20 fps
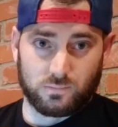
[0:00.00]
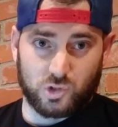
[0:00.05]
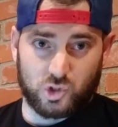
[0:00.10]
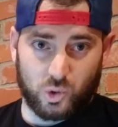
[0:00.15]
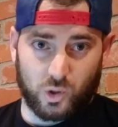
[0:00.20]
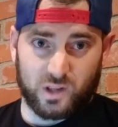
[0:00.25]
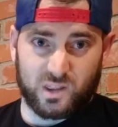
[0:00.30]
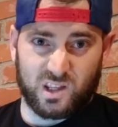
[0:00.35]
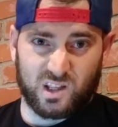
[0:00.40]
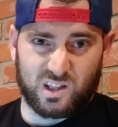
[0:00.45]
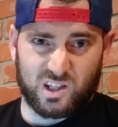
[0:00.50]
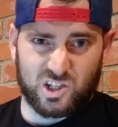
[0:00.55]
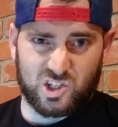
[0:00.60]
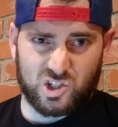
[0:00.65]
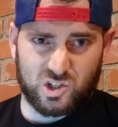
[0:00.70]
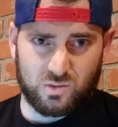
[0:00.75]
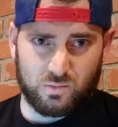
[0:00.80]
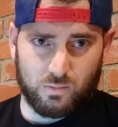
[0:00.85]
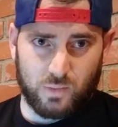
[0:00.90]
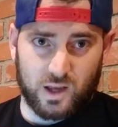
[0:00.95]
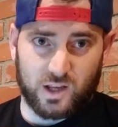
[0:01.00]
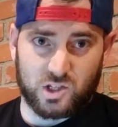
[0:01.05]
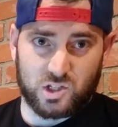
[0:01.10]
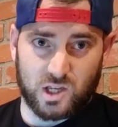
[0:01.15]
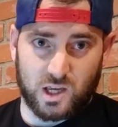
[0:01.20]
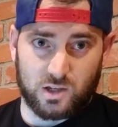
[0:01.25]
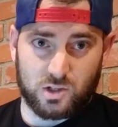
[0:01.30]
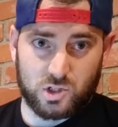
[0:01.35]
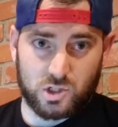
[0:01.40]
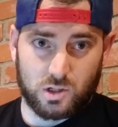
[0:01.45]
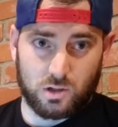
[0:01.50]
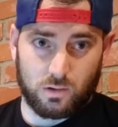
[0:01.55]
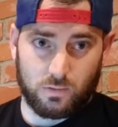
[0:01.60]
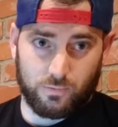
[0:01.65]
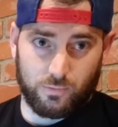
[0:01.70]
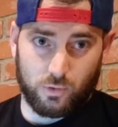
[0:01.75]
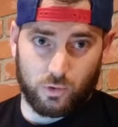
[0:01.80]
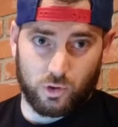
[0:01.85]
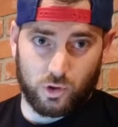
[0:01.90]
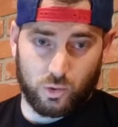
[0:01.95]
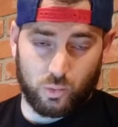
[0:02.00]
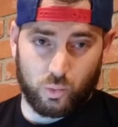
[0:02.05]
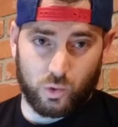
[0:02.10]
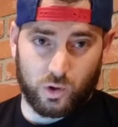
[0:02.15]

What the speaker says: So I think this makes sense for the